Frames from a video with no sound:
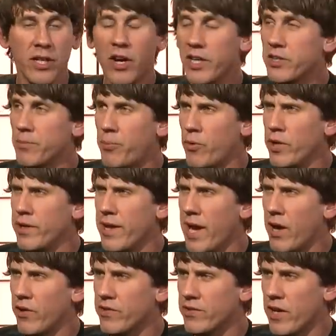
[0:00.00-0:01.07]
Like the point
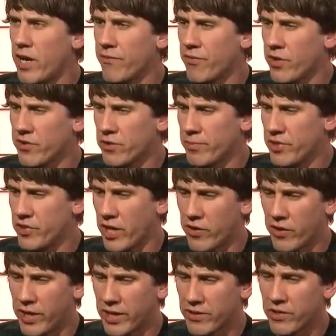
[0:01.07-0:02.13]
now is not for us to be
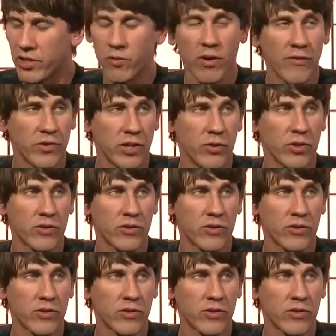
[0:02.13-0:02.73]
generating a ton of revenue.